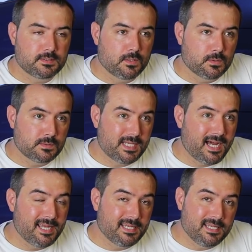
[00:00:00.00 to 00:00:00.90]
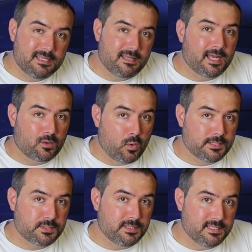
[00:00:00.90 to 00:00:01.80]
So tying into that
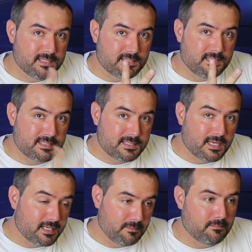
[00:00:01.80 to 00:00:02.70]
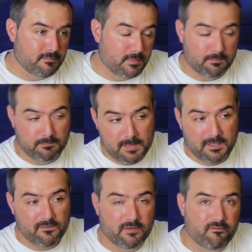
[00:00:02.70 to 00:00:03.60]
question is the second, or
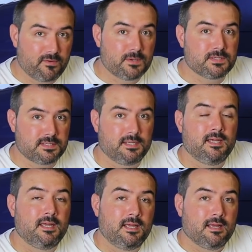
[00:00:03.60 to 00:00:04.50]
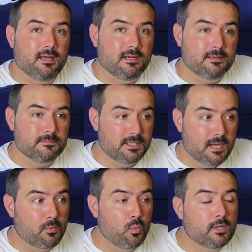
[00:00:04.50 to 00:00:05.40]
maybe even the first, the
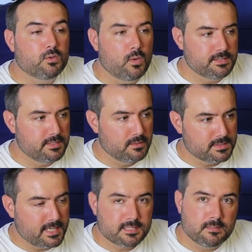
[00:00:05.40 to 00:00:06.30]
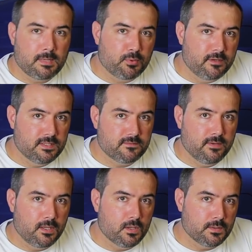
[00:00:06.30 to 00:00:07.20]
number 1 question that was asked on my previous
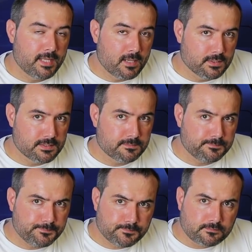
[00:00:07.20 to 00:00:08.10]
video, and that was,